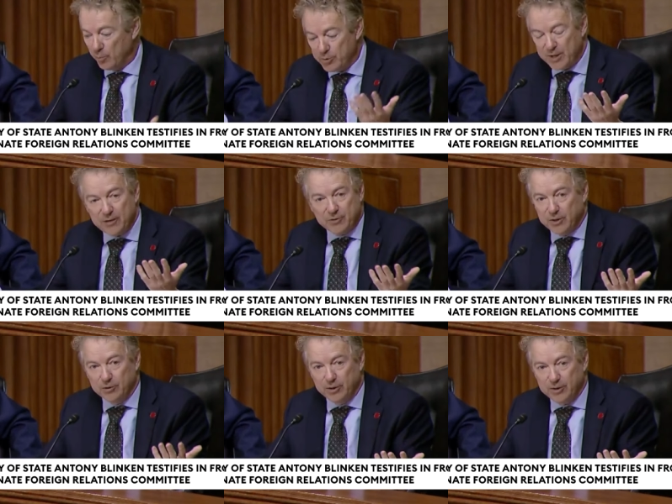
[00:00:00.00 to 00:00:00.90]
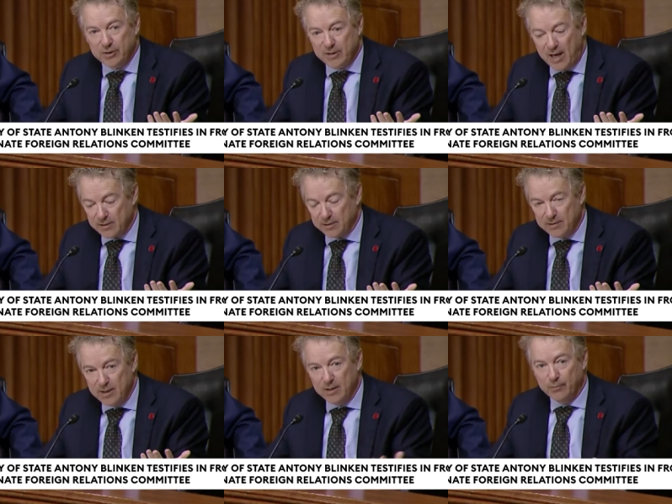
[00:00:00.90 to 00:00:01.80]
We're just asking to look at the
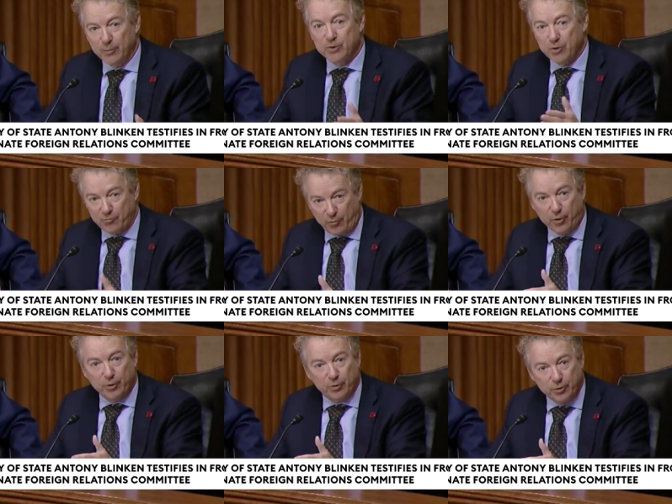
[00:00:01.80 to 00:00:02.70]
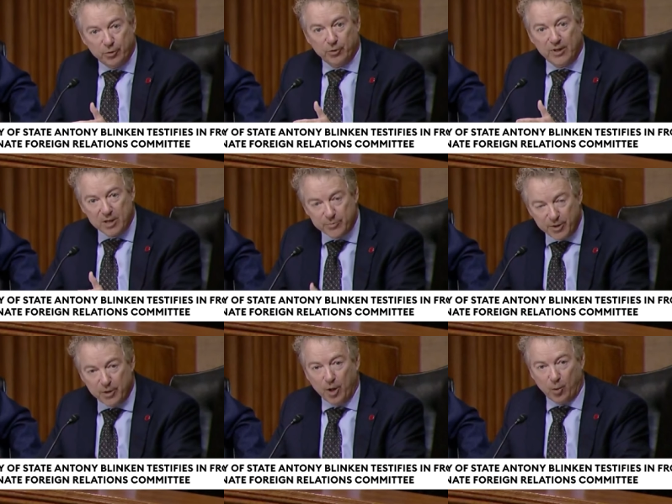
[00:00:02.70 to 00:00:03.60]
data, but so far it has
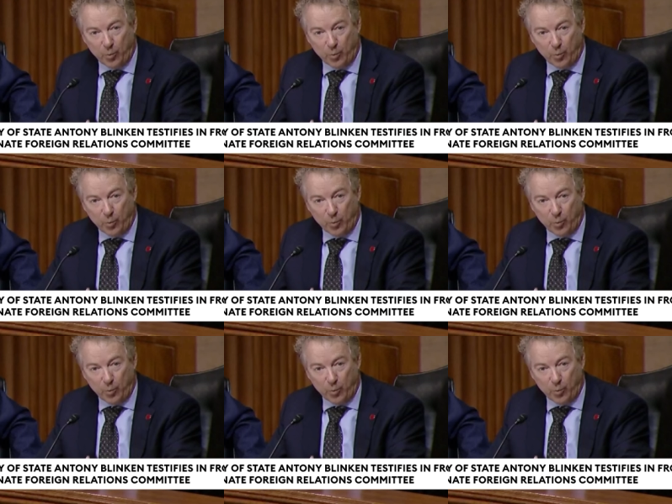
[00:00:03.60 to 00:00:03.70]
been no.